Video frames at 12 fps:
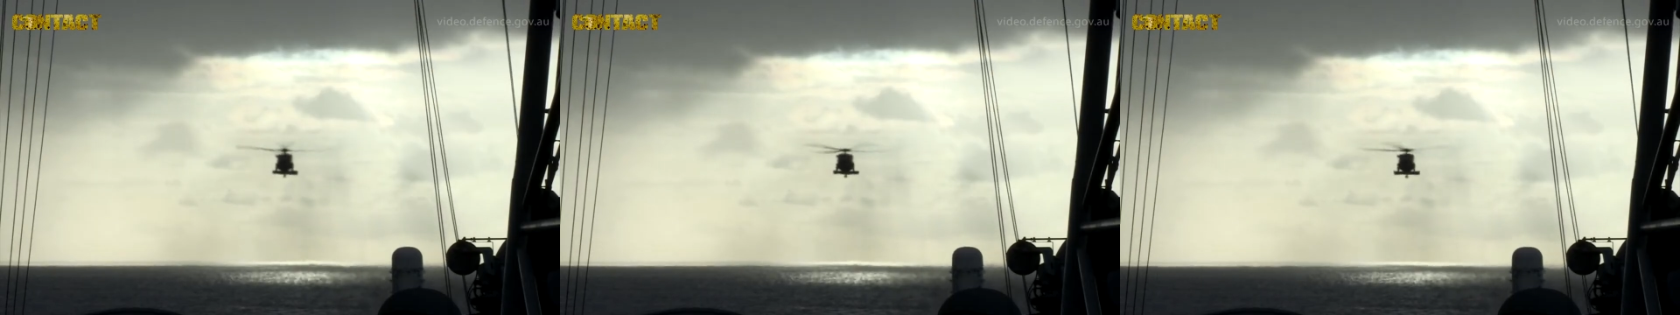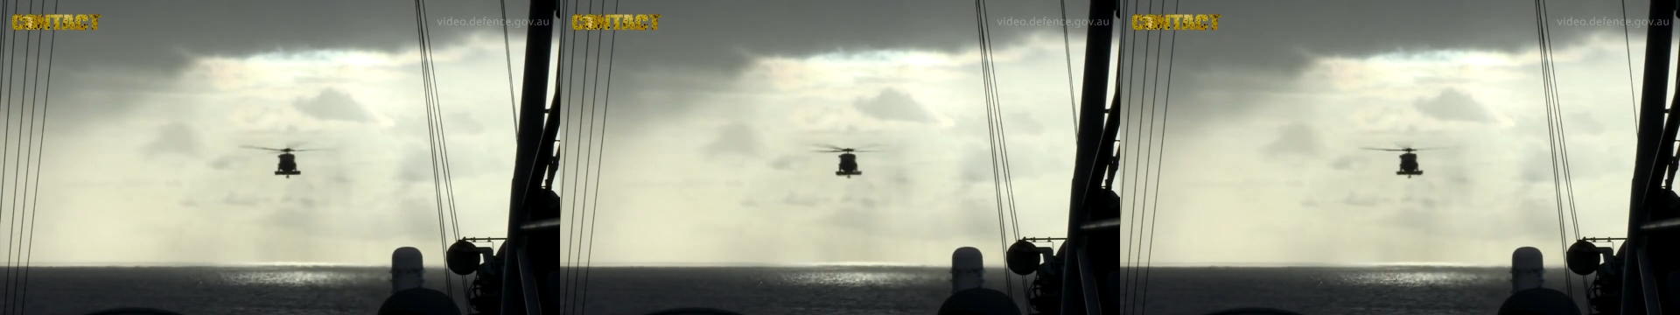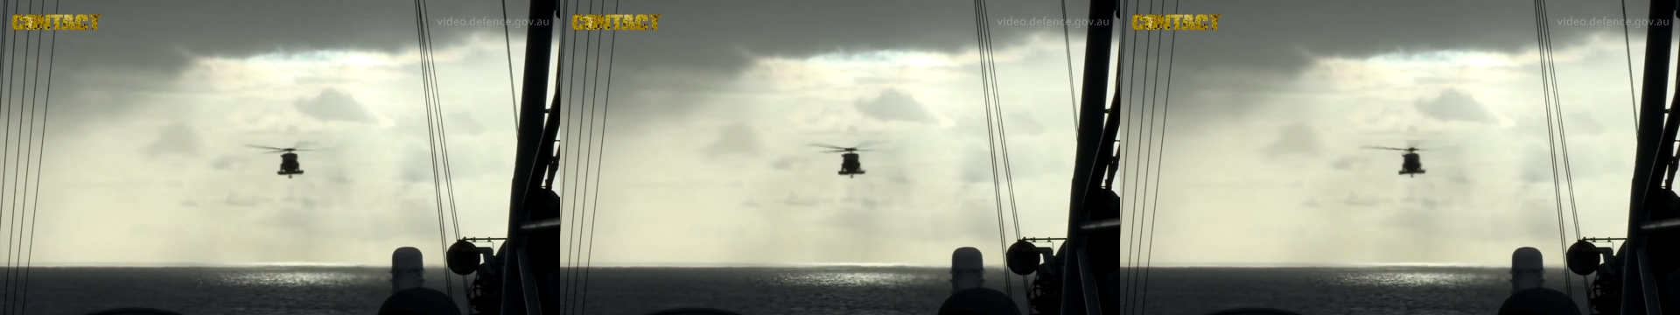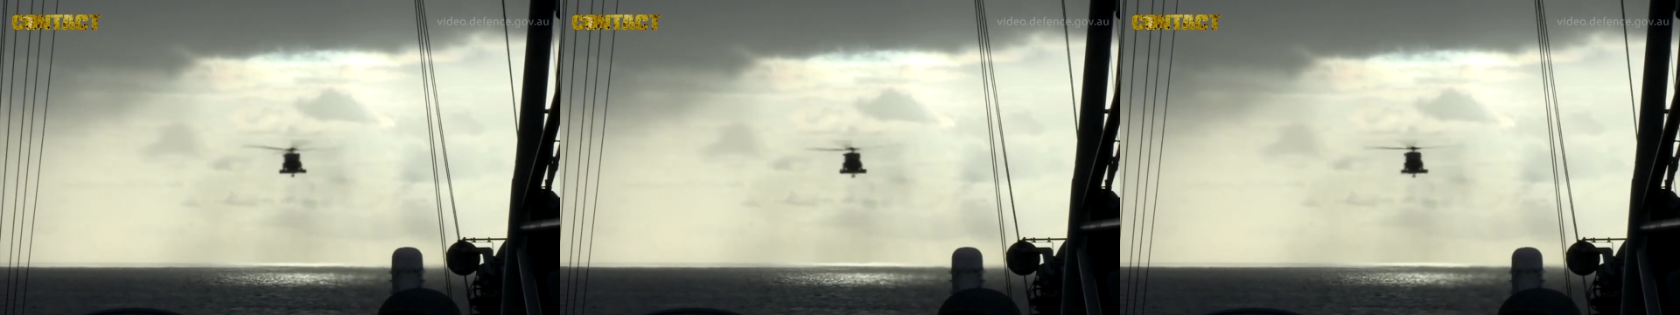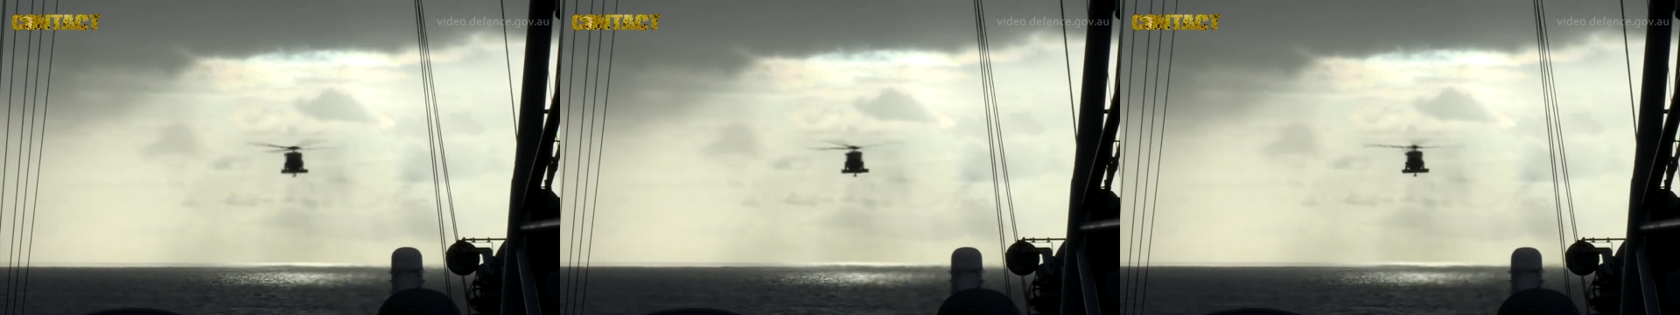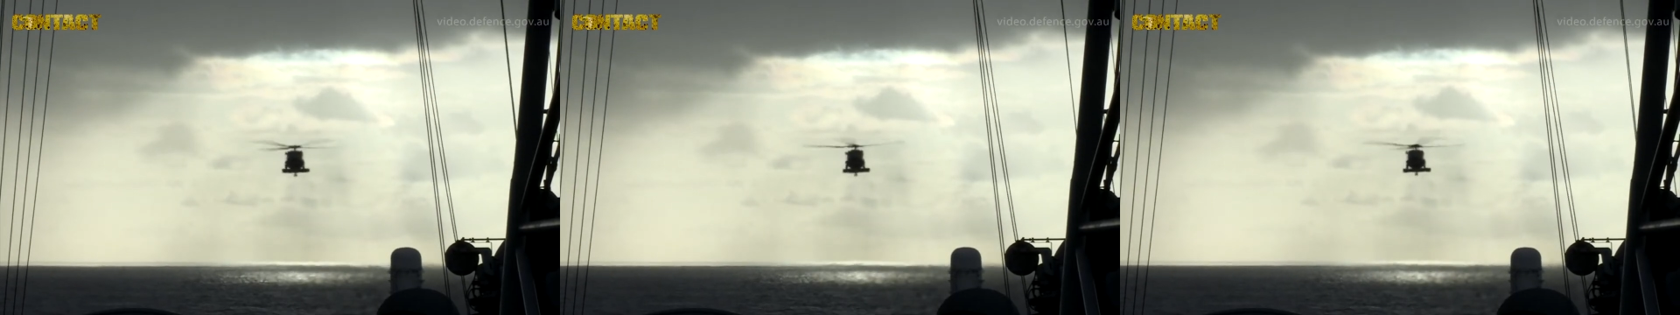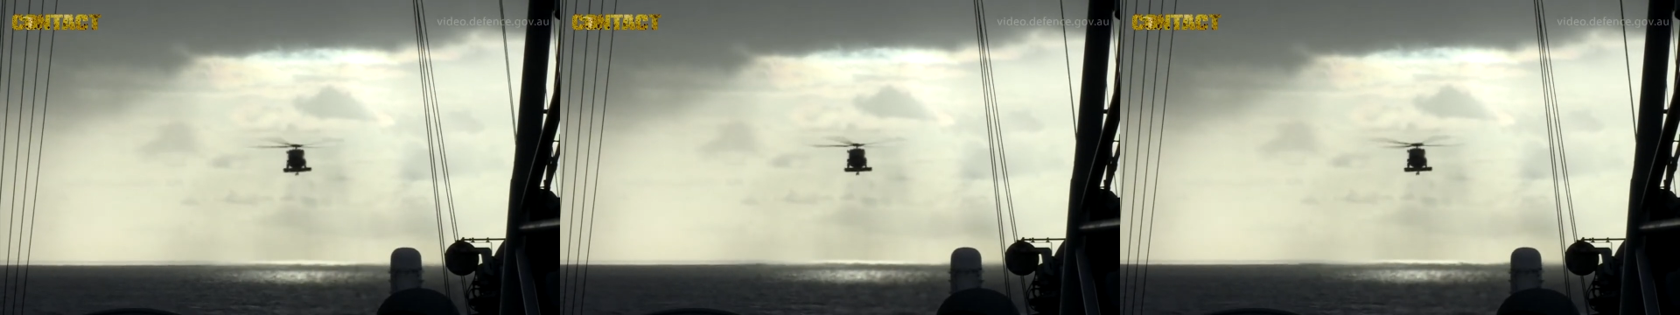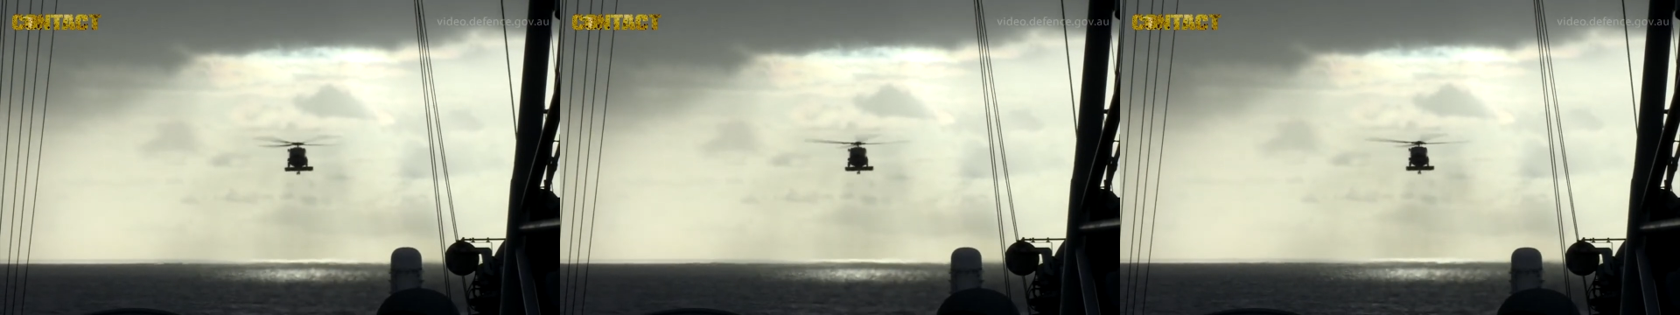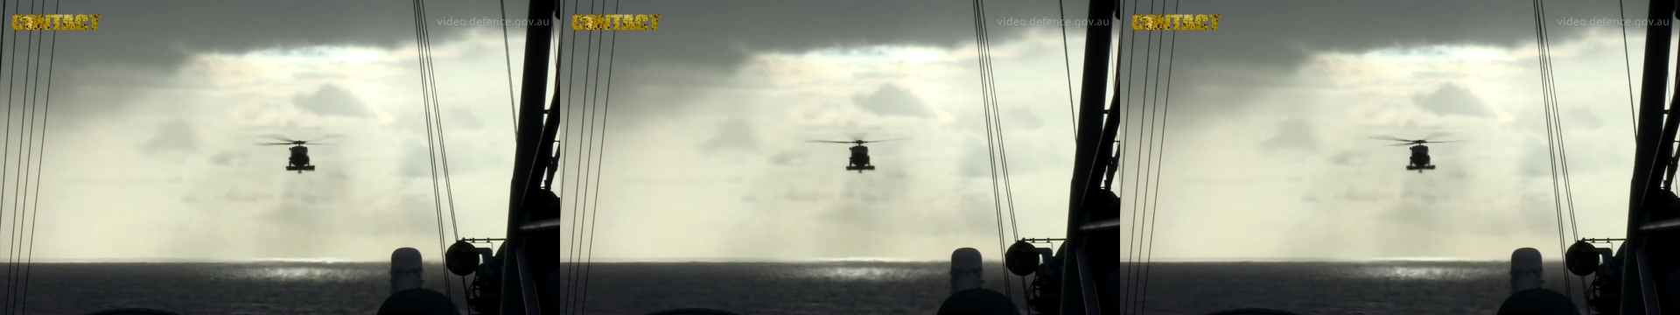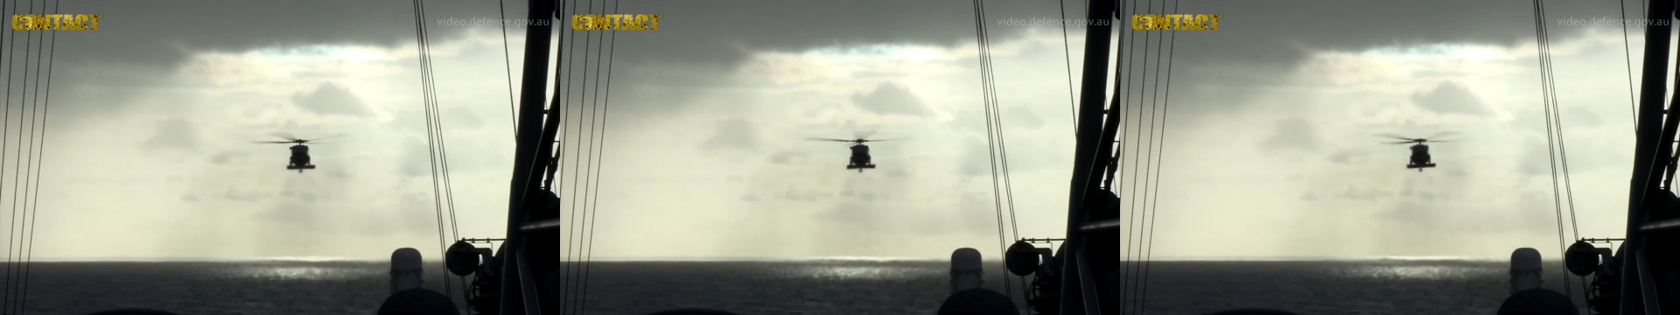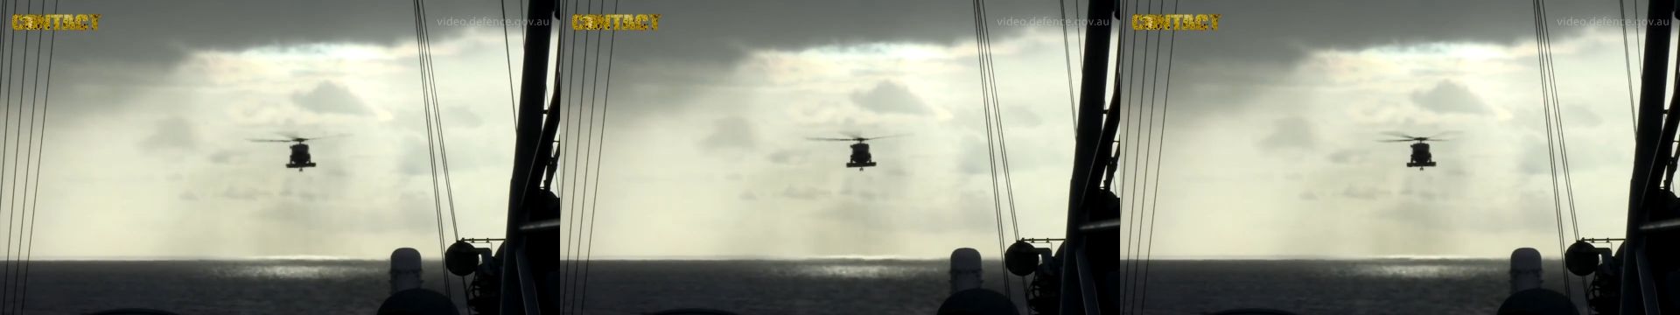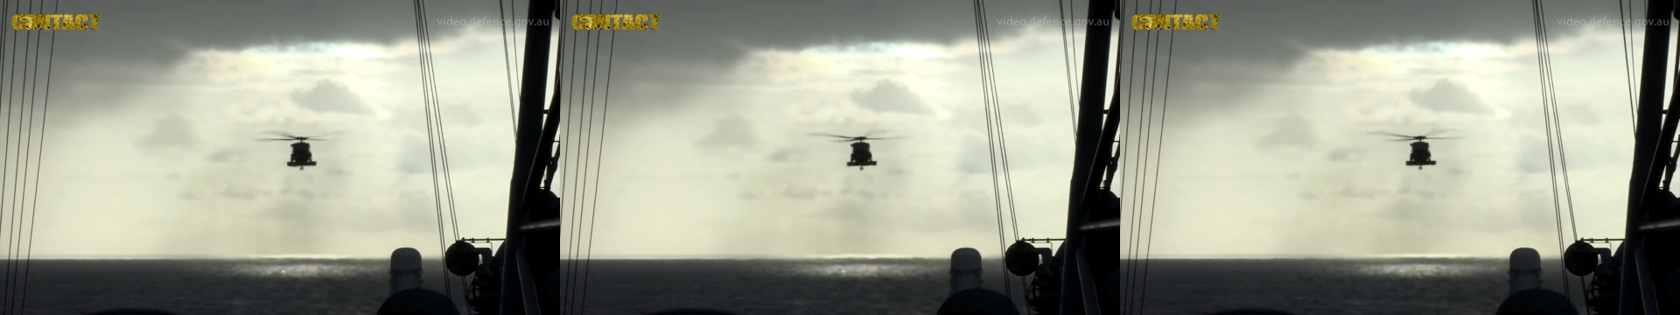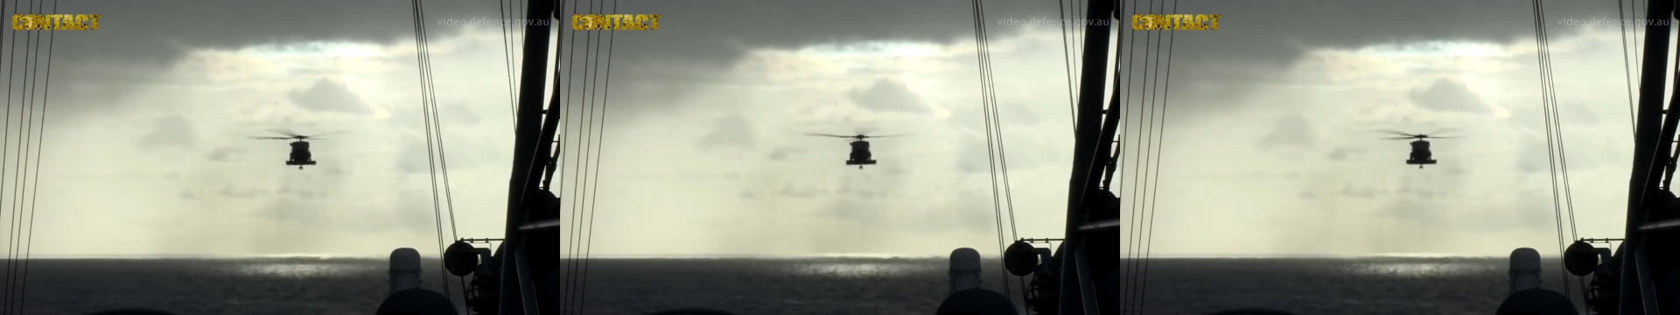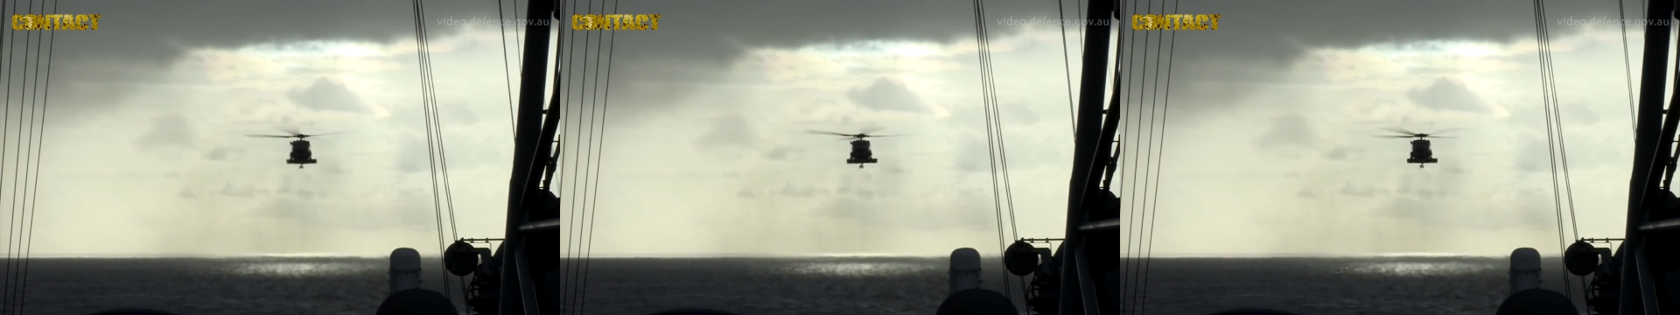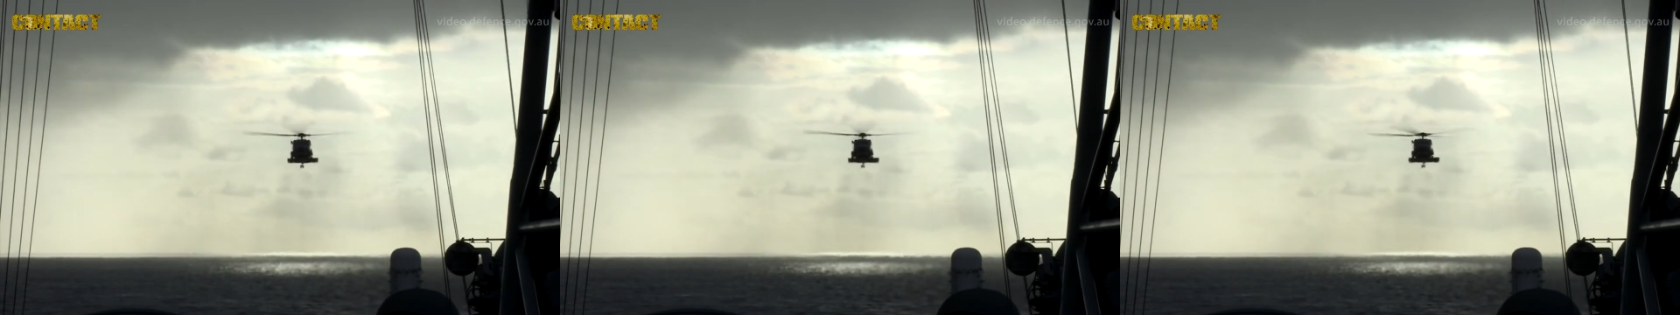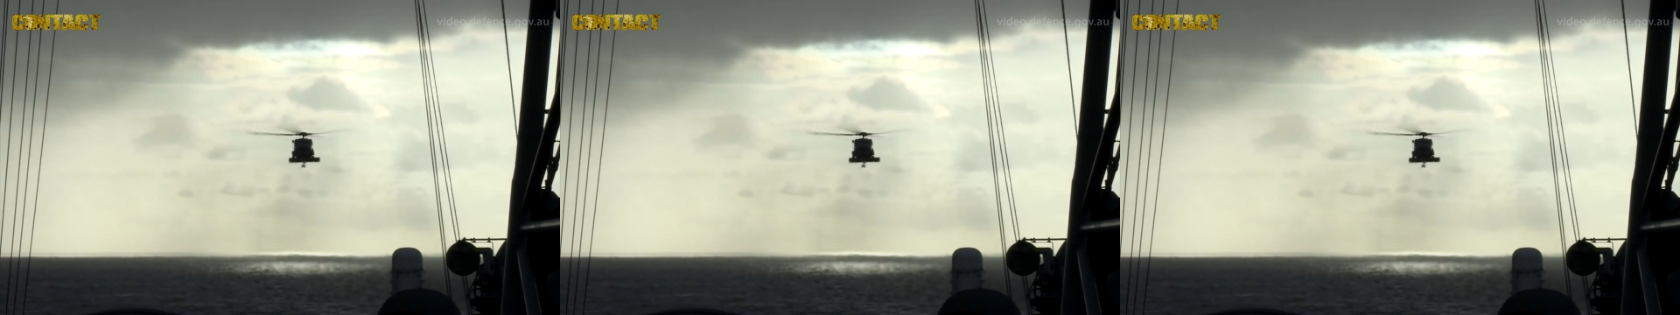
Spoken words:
No face is visible, so there are no lips to read.